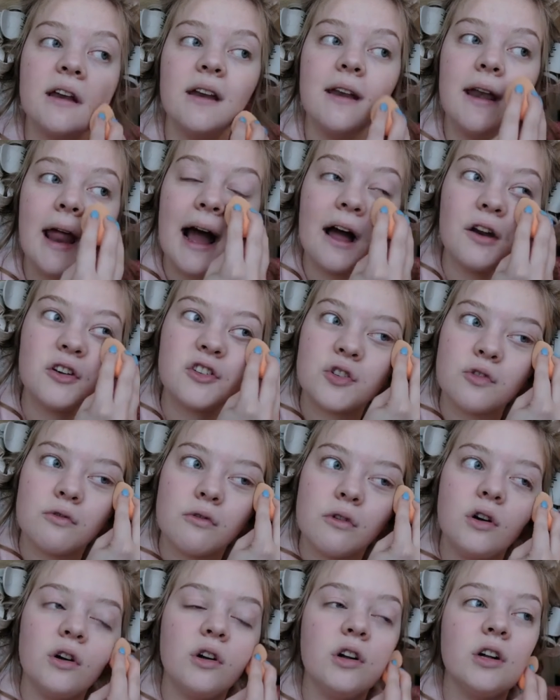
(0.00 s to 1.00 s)

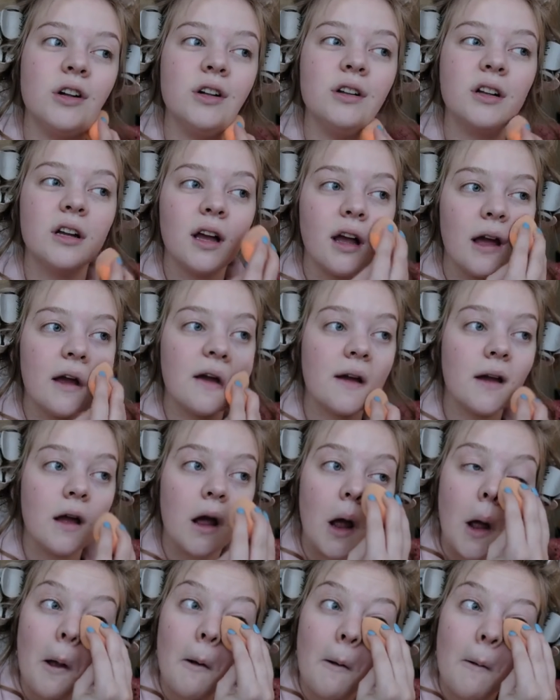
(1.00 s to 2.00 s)
natural,
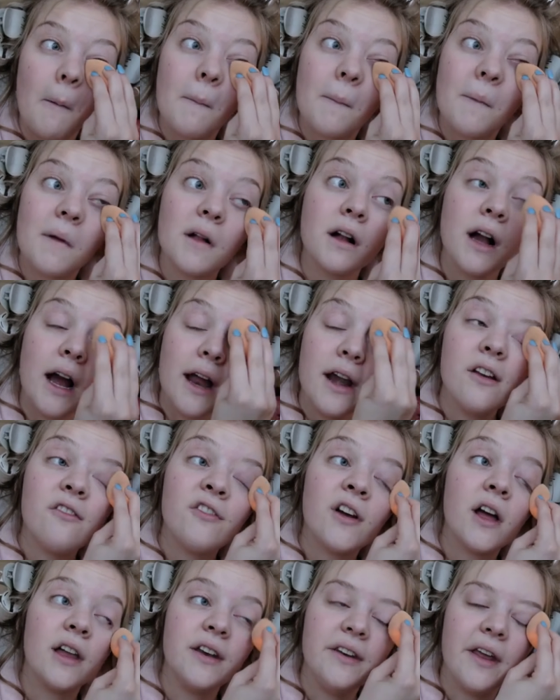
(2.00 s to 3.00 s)
kind of
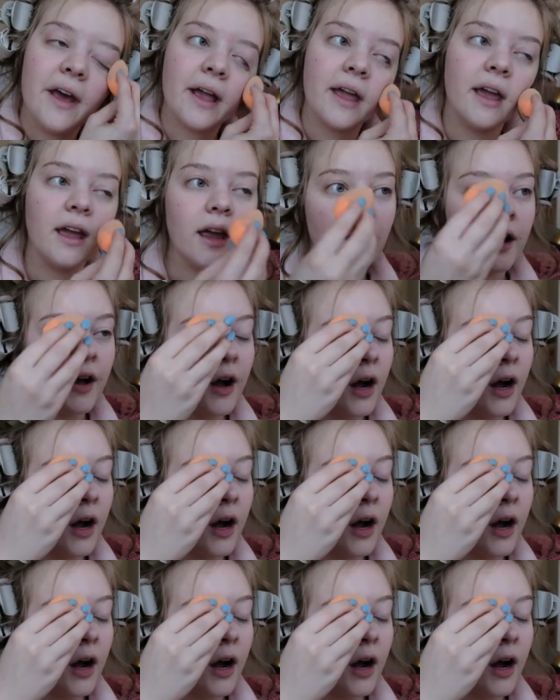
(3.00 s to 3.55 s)
a decade